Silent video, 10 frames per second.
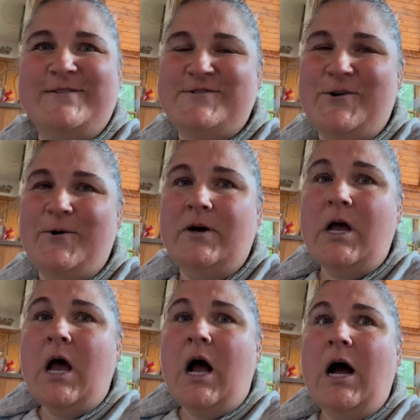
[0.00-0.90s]
So
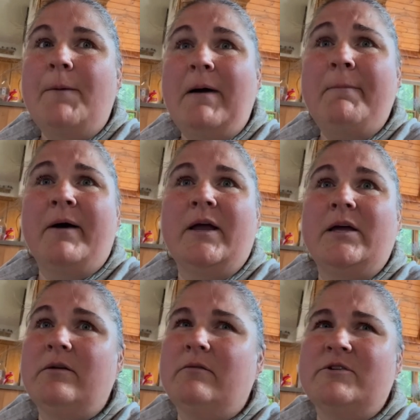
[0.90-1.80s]
um, I
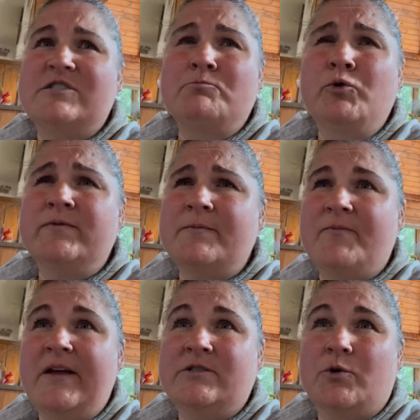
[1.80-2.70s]
might just move some
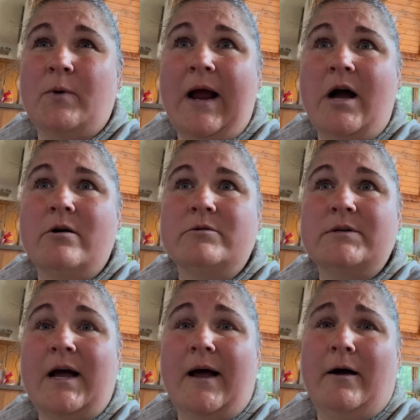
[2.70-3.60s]
things around,
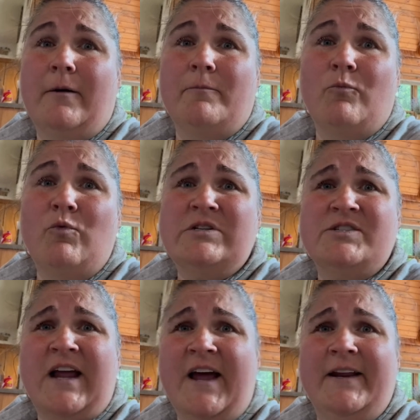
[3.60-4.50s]
um, which is
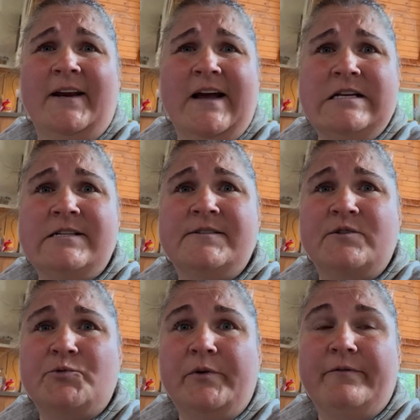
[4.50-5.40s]
kind of nice because
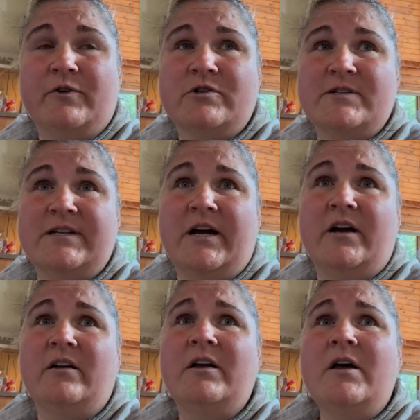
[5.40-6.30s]
it's really
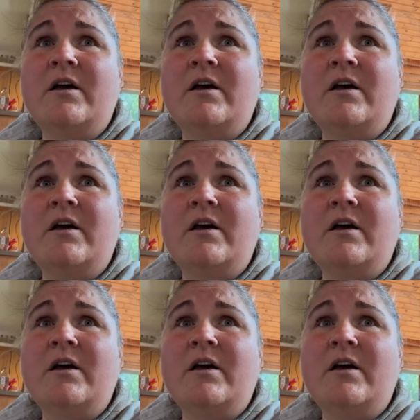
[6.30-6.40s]
versatile.